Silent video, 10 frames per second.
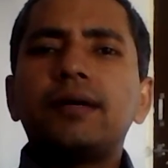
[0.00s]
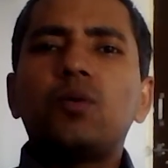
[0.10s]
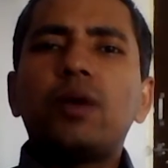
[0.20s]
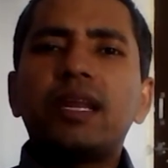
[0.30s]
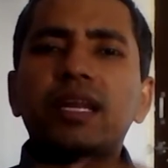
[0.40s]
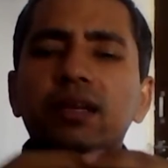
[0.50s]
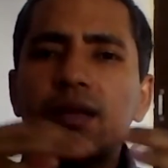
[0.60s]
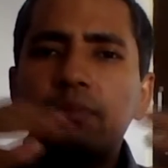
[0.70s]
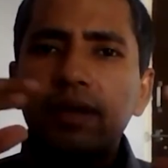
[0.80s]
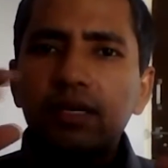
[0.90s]
when it
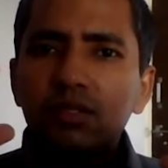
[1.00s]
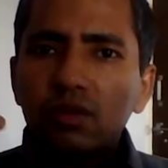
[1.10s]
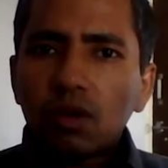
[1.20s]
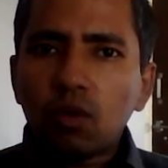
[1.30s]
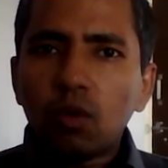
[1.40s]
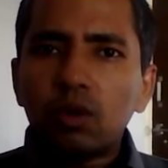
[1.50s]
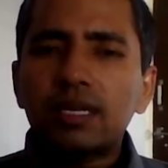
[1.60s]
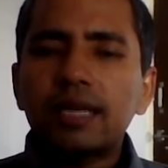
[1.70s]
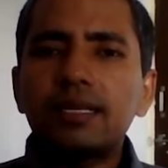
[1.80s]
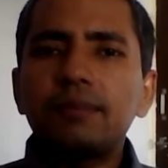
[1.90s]
appears to the court
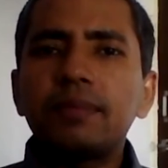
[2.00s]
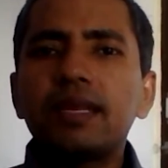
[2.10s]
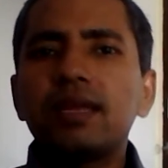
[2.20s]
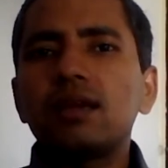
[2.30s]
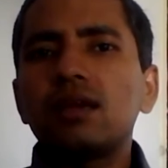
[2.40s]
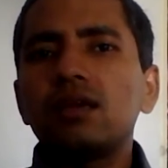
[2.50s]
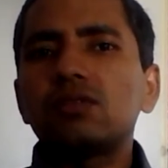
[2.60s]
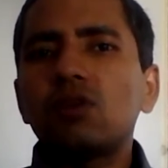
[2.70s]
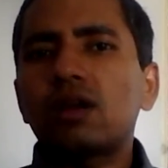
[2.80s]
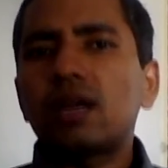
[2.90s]
that the meaning is
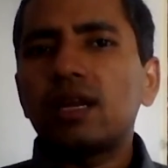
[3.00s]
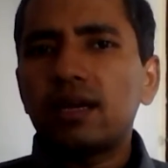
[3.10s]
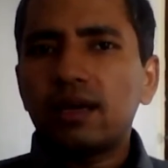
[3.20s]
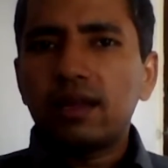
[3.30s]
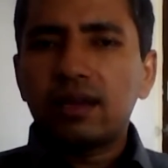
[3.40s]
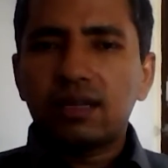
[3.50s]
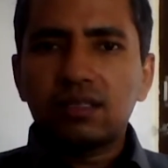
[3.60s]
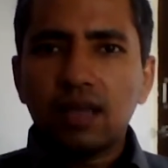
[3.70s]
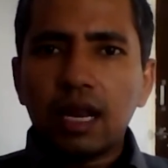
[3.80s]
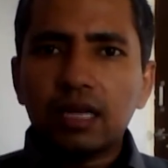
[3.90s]
not clear, it
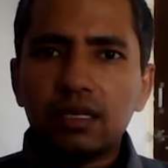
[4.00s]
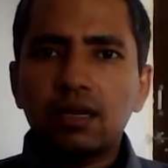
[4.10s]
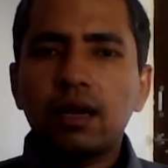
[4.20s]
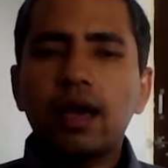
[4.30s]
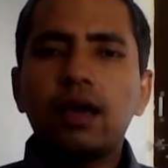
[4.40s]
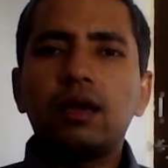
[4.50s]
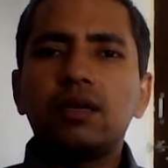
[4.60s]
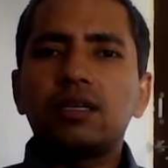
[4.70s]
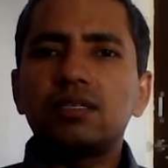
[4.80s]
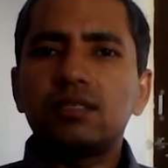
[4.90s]

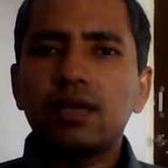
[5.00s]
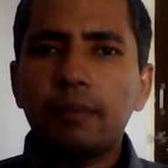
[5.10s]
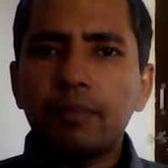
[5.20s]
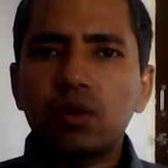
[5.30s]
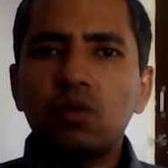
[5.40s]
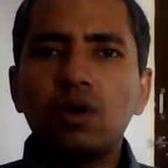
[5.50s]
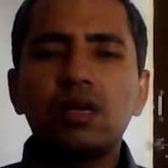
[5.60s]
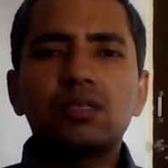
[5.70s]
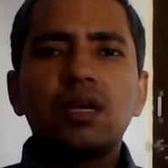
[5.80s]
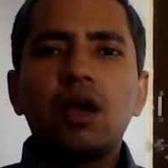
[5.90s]
is
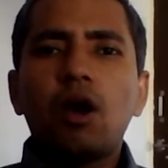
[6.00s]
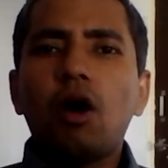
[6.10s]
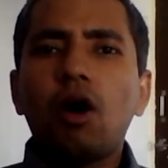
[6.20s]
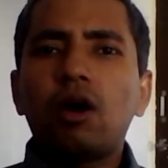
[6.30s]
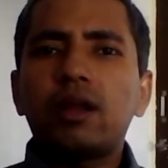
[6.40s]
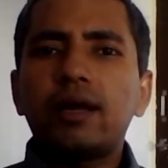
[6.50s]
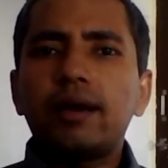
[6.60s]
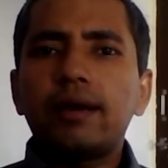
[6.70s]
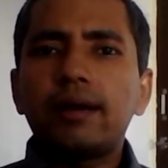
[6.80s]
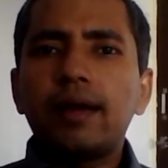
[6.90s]
ambiguous, or
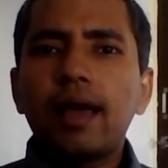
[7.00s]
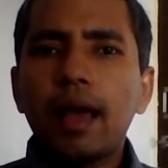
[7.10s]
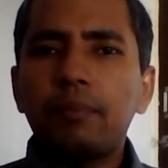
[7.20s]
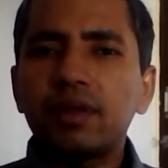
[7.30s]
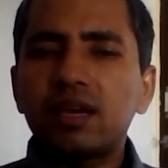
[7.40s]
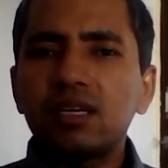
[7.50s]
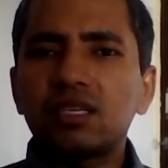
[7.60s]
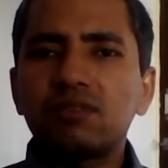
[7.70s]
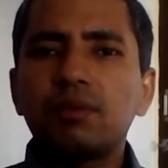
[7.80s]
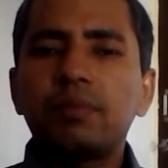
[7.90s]

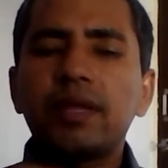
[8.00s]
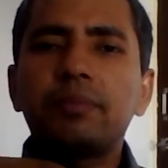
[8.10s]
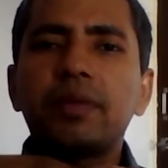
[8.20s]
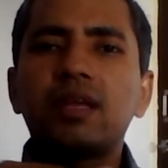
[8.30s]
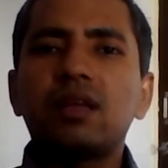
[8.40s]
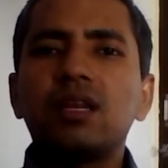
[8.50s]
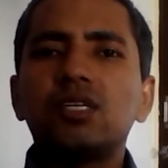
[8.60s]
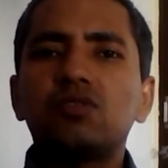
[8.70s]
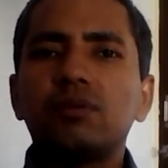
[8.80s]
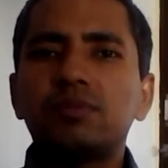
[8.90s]
application of the plain meaning
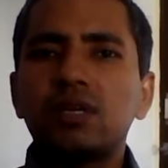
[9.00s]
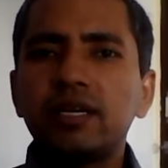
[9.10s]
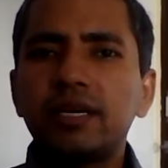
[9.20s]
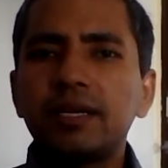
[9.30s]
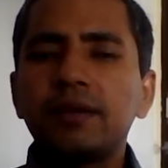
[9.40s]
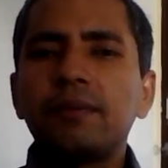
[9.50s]
leads to absurdity,